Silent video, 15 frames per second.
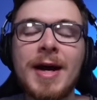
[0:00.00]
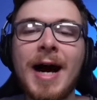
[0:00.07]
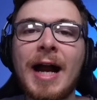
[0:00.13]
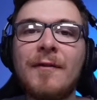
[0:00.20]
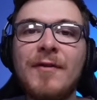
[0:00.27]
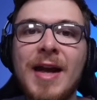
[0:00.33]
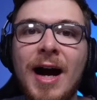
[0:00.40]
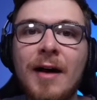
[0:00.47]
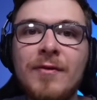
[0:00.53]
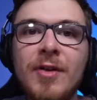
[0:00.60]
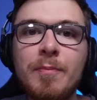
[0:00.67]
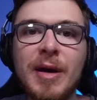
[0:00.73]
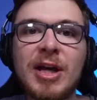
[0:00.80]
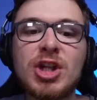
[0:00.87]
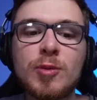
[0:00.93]
And if you have the
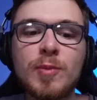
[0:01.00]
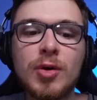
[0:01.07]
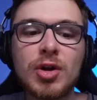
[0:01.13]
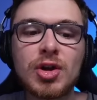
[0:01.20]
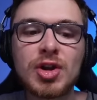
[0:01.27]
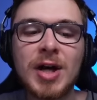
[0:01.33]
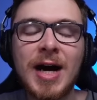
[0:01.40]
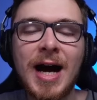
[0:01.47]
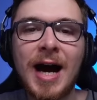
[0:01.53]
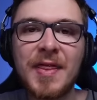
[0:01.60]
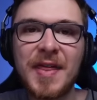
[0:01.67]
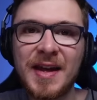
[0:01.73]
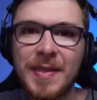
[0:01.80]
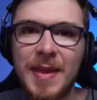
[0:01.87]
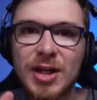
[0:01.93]
bench boost, I
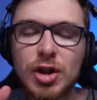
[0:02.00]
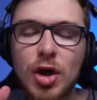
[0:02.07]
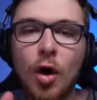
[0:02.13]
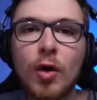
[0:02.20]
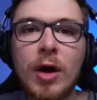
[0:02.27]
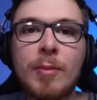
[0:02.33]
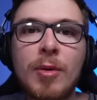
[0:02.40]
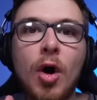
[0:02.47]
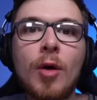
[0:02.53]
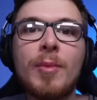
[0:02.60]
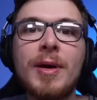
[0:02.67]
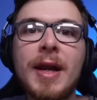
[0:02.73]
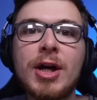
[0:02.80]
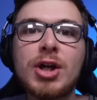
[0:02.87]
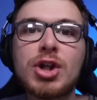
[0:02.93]
think this goalkeeper
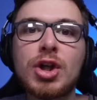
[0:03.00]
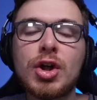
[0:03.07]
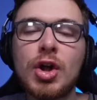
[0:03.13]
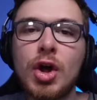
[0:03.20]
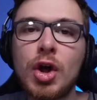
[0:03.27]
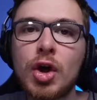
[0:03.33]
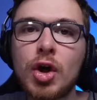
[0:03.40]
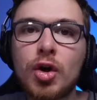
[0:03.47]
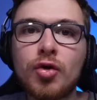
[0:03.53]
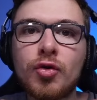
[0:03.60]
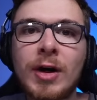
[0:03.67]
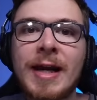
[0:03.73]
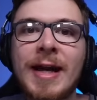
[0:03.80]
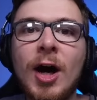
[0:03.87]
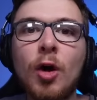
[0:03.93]
combination could
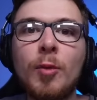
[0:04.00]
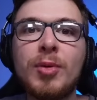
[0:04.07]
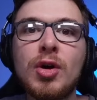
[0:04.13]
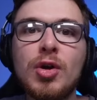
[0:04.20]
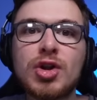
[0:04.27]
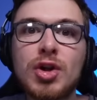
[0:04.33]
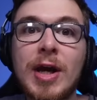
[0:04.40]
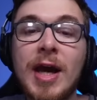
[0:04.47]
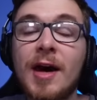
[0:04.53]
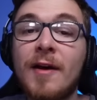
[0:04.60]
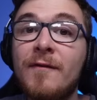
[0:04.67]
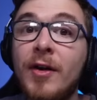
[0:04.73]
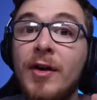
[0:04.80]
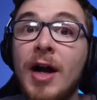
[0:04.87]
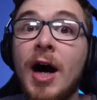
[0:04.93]
really help you to get a
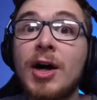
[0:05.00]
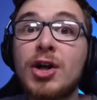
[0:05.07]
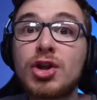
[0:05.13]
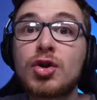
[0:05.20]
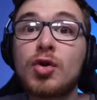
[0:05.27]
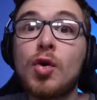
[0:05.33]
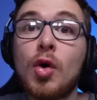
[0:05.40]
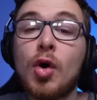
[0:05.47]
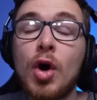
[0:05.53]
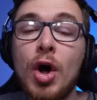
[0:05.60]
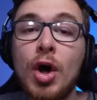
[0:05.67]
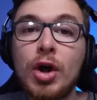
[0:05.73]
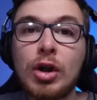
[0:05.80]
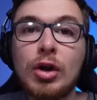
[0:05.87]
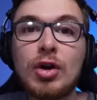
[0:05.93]
very high score
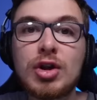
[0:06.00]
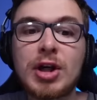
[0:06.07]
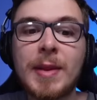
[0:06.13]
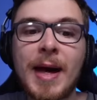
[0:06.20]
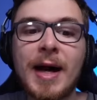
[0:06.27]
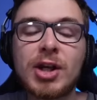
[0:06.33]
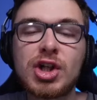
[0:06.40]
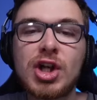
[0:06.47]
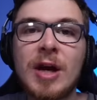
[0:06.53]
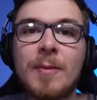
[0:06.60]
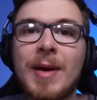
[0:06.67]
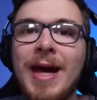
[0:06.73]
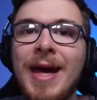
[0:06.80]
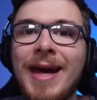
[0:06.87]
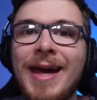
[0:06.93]
using that chip
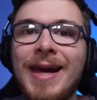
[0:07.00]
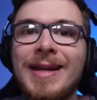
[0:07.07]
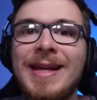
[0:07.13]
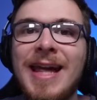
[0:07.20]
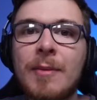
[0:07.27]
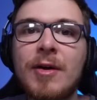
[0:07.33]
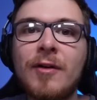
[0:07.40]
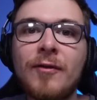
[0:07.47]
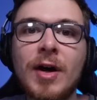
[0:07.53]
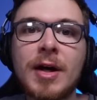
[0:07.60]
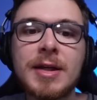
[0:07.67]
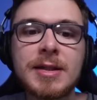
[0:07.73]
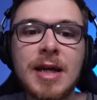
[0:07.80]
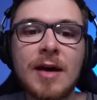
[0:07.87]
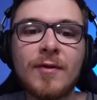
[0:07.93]
in Gameweek
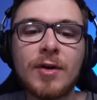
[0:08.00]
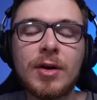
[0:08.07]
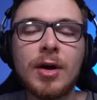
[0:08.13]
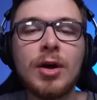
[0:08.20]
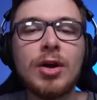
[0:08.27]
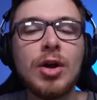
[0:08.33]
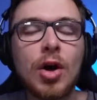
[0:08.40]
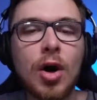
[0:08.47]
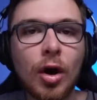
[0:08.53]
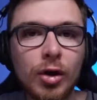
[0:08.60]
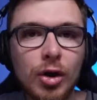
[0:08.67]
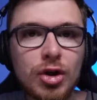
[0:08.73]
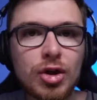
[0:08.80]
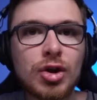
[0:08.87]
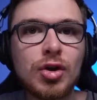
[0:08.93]
37. You can't
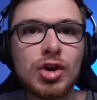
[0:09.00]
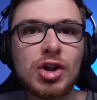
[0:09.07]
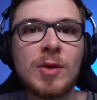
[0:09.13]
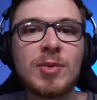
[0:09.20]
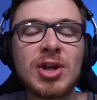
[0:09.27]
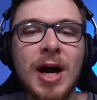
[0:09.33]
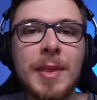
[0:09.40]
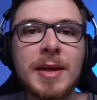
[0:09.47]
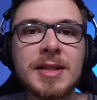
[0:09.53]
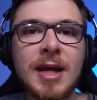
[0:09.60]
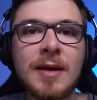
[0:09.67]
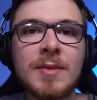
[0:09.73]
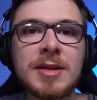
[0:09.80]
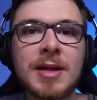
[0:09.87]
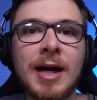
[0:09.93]
use two chips at the
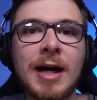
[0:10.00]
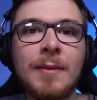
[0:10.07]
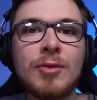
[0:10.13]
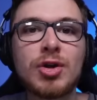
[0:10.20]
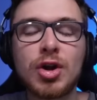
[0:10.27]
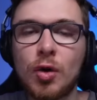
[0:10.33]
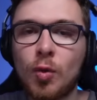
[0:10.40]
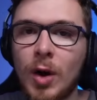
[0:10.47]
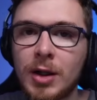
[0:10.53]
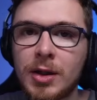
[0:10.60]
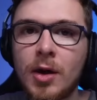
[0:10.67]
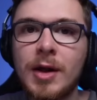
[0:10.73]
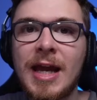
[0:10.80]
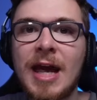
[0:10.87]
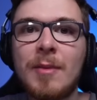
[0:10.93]
same time, so you
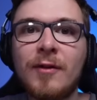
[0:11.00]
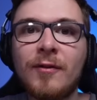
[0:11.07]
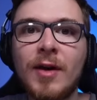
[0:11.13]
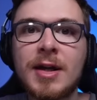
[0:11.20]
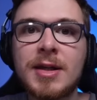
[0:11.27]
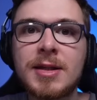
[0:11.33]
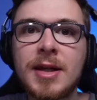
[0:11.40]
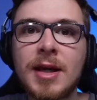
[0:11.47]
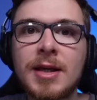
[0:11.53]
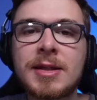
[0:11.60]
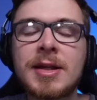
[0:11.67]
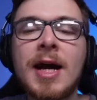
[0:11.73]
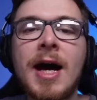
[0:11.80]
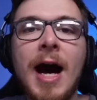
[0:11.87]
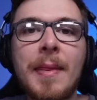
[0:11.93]
wildcard in Gameweek
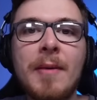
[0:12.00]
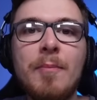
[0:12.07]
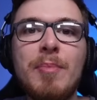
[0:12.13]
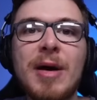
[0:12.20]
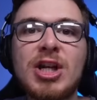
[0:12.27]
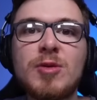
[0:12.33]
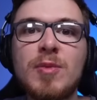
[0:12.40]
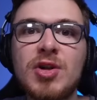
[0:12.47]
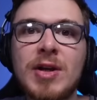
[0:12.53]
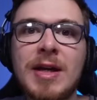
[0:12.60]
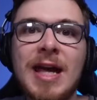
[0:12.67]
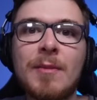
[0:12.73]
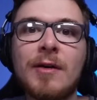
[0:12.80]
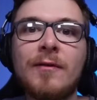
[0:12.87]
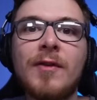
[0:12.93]
36 and then bench boost in
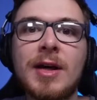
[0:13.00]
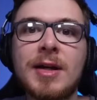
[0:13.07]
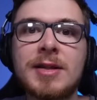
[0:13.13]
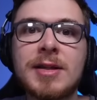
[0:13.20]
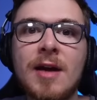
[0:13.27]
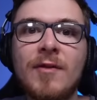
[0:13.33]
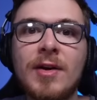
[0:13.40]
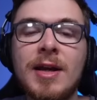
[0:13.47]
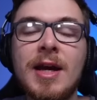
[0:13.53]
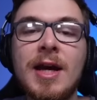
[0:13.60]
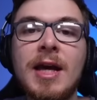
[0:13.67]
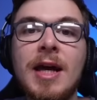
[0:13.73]
Gameweek 37.